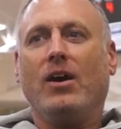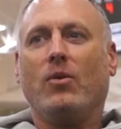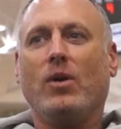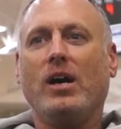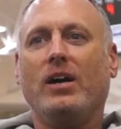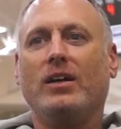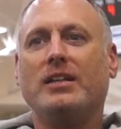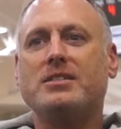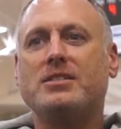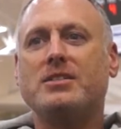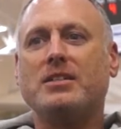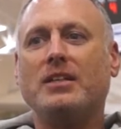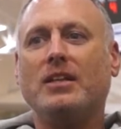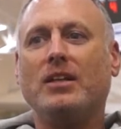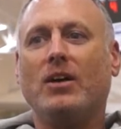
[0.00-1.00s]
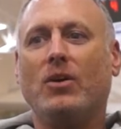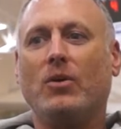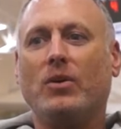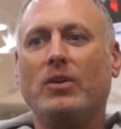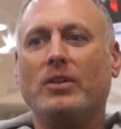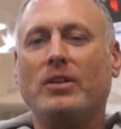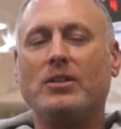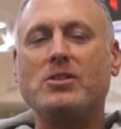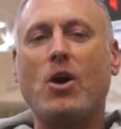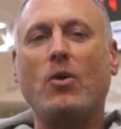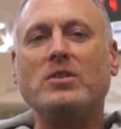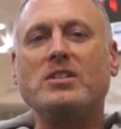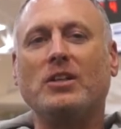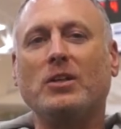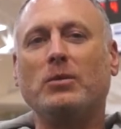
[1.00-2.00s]
Well, it's, you know, there's
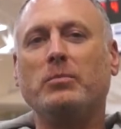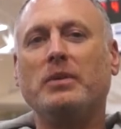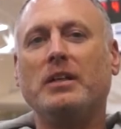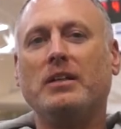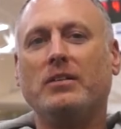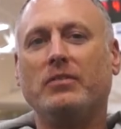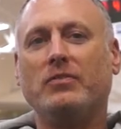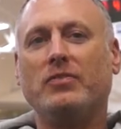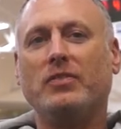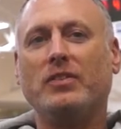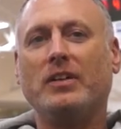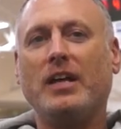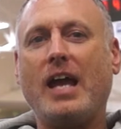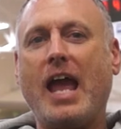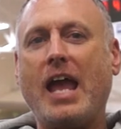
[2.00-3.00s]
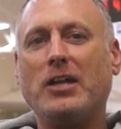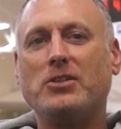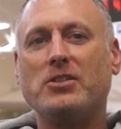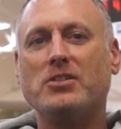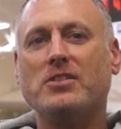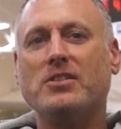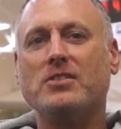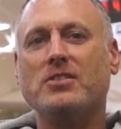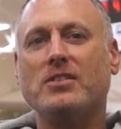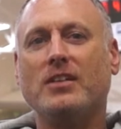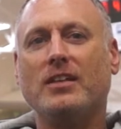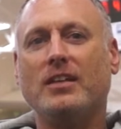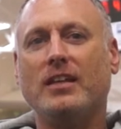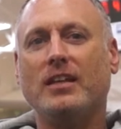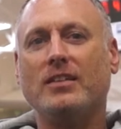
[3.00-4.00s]
always a little bit of
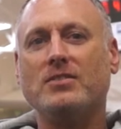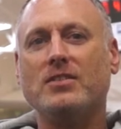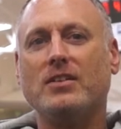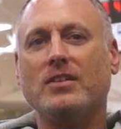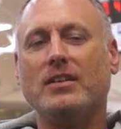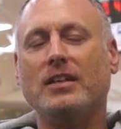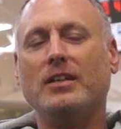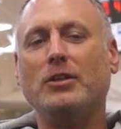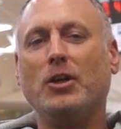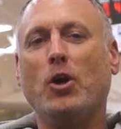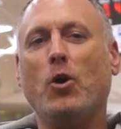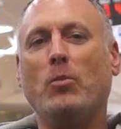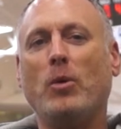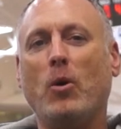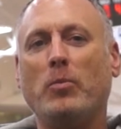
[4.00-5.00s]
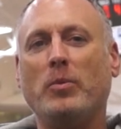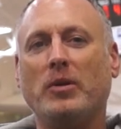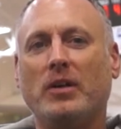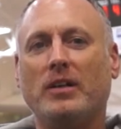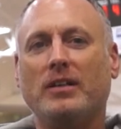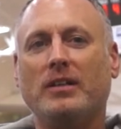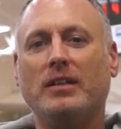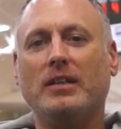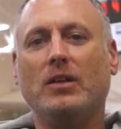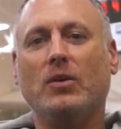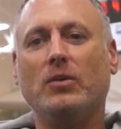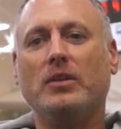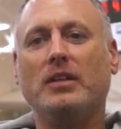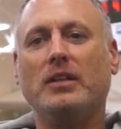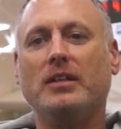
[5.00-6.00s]
anxiousness as in your home opener. You
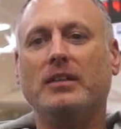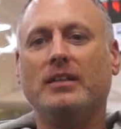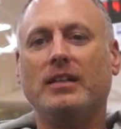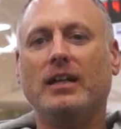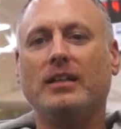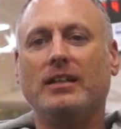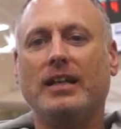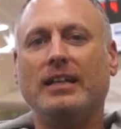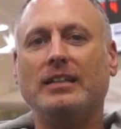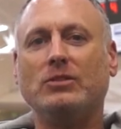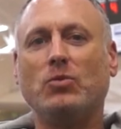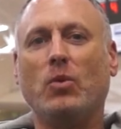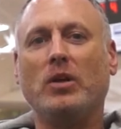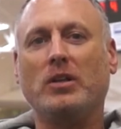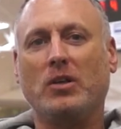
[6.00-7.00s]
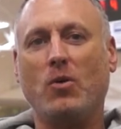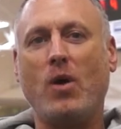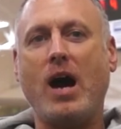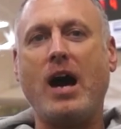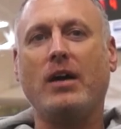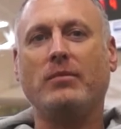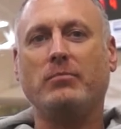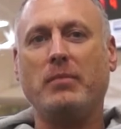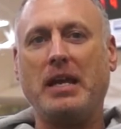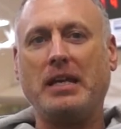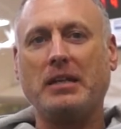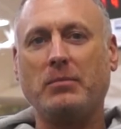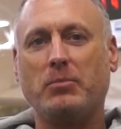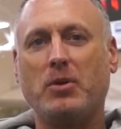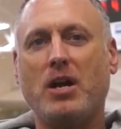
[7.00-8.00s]
know, the young ladies want to go out and make
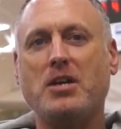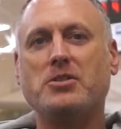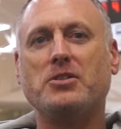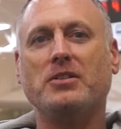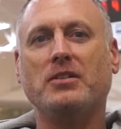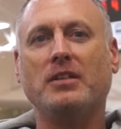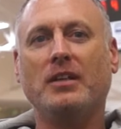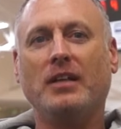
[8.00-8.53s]
an impression.